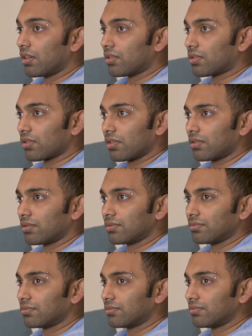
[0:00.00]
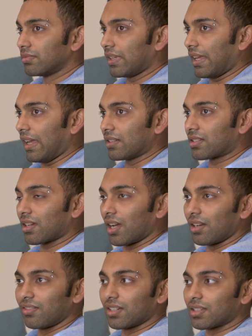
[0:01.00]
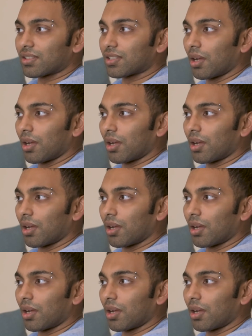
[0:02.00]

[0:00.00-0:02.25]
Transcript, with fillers: So it's kind of just